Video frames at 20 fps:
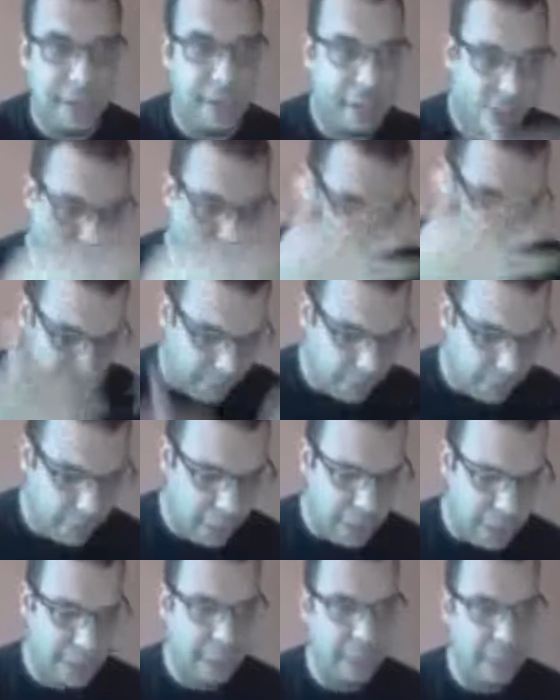testing
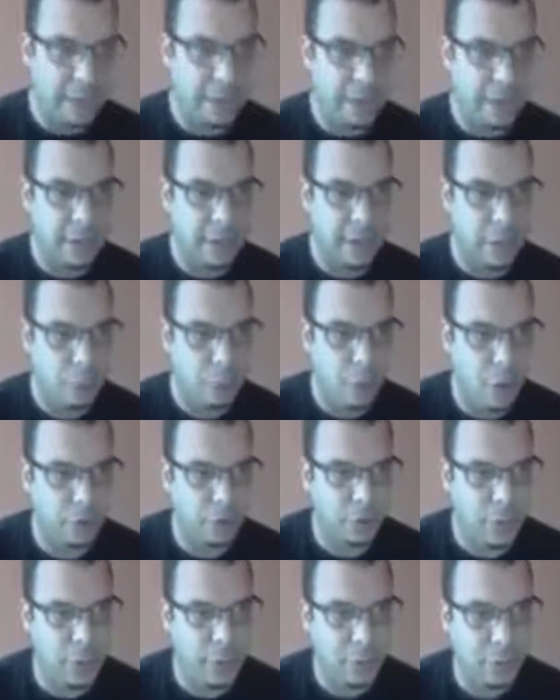internally
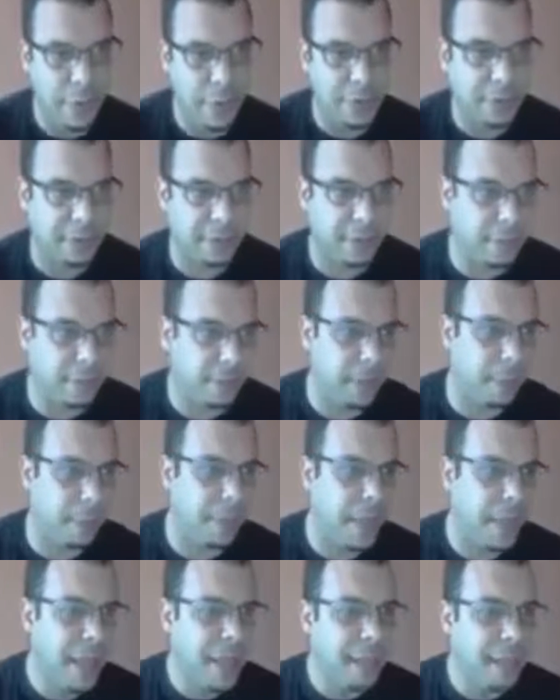the rock solid traffic
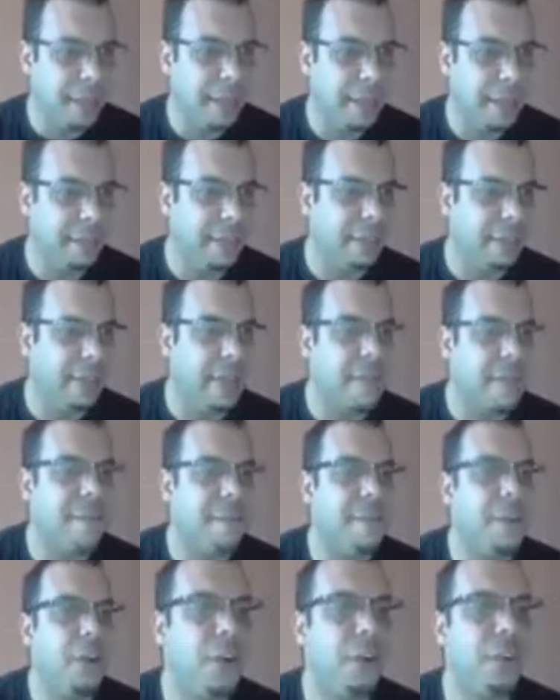system, this
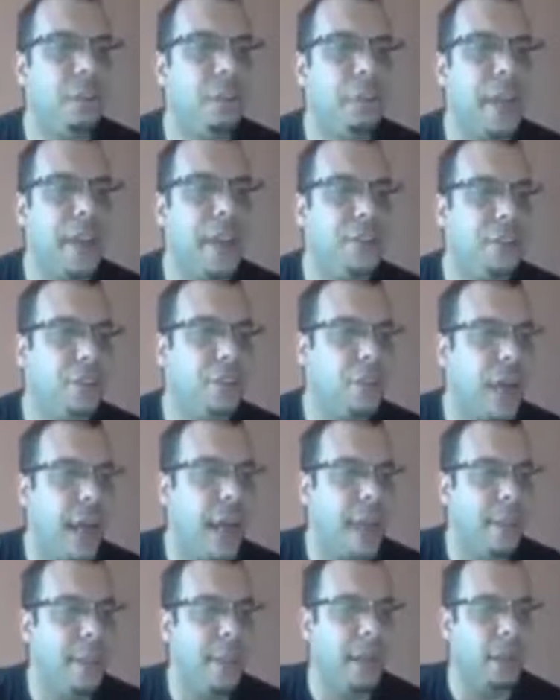the first
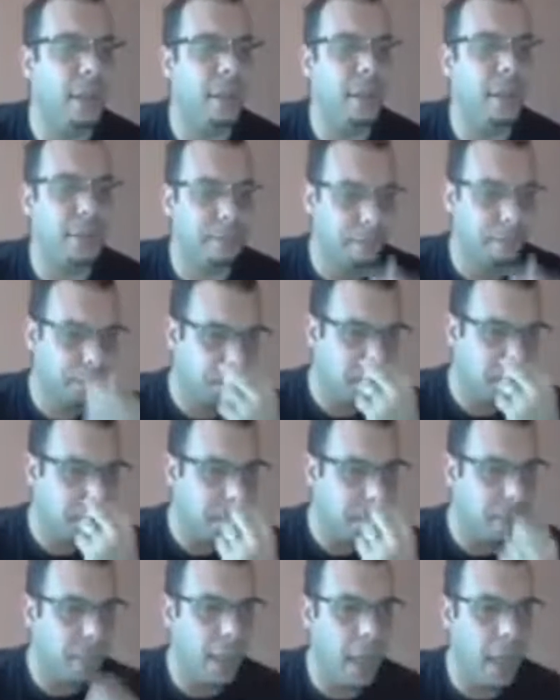page I built
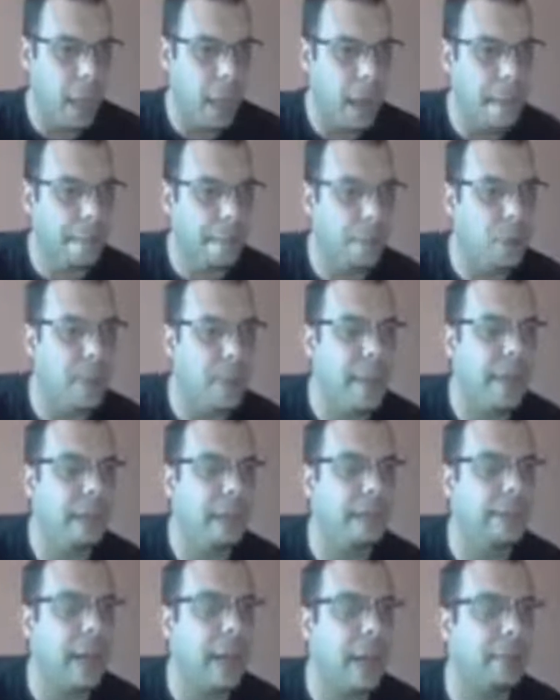
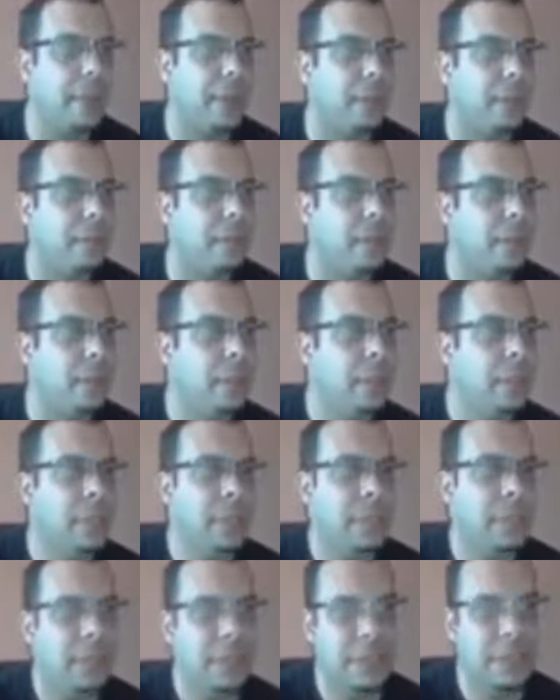to make this happen.
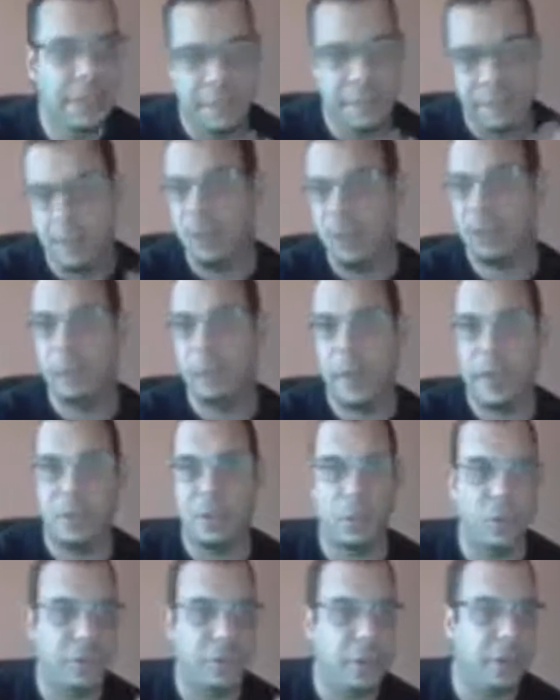This is the
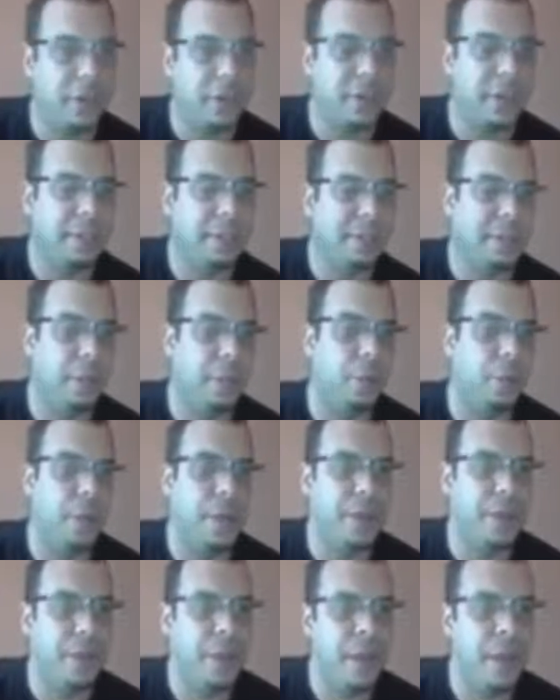first page we started
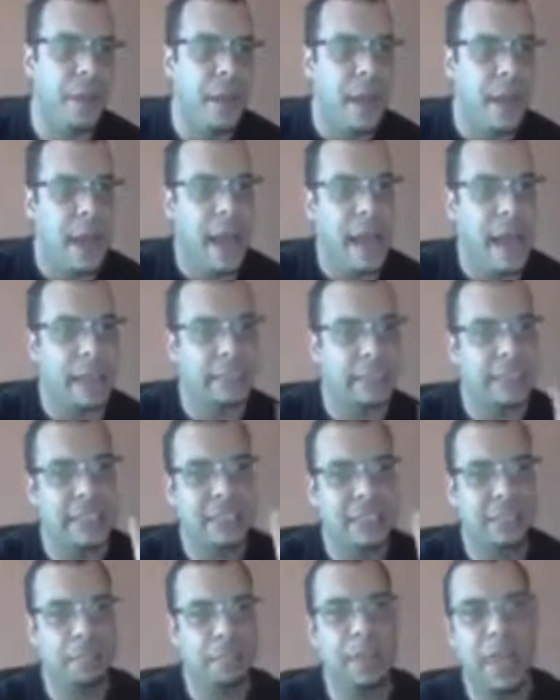testing with,
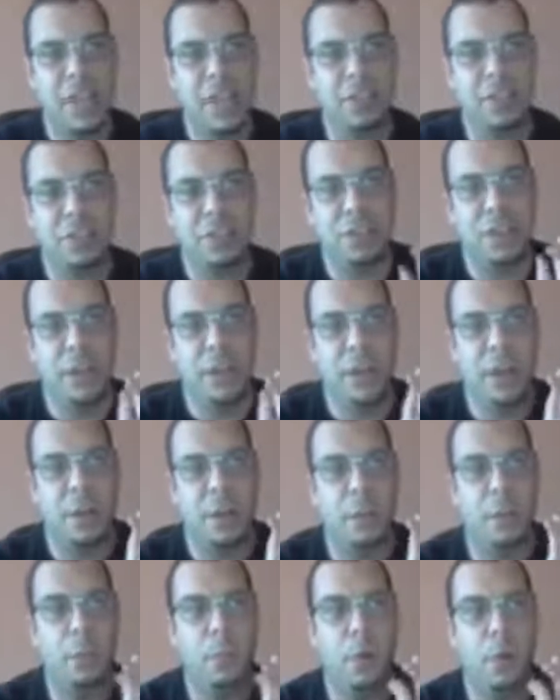and this
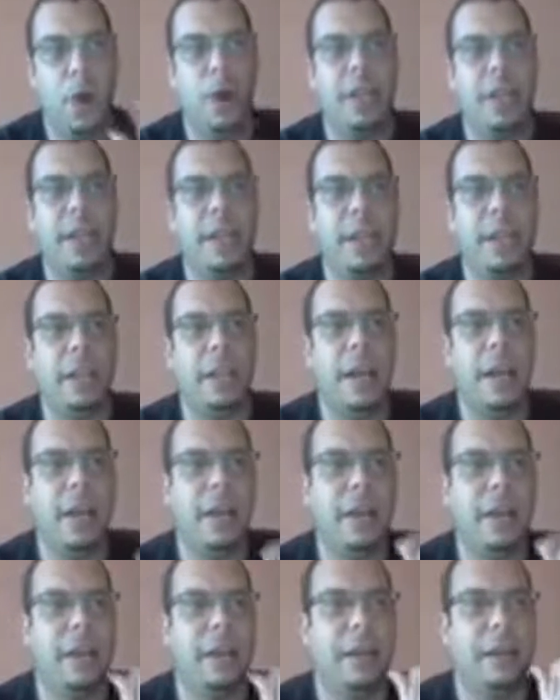page brought
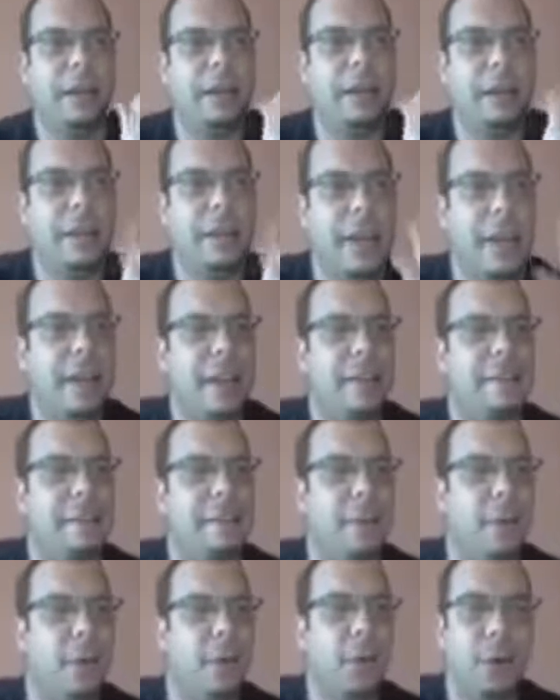in a
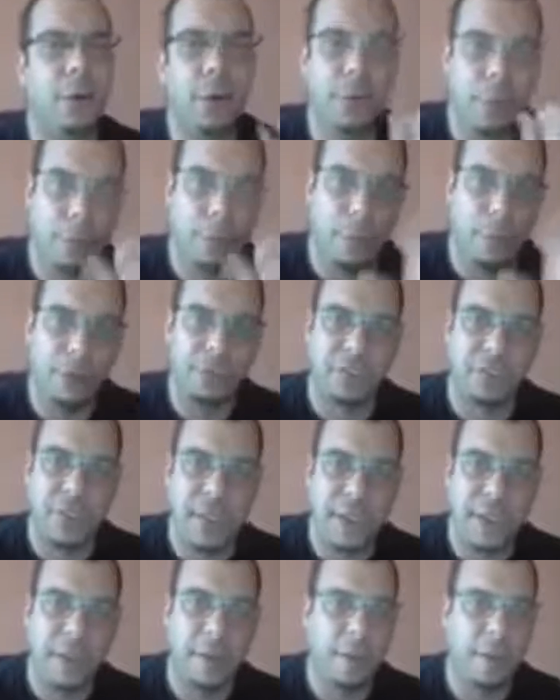
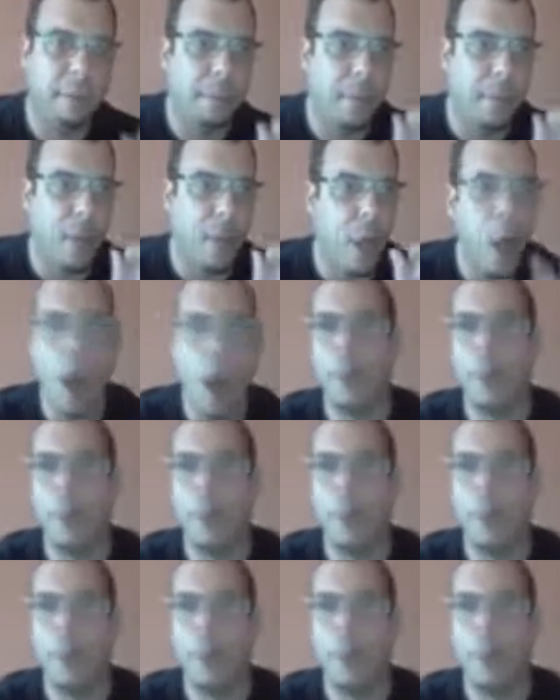34%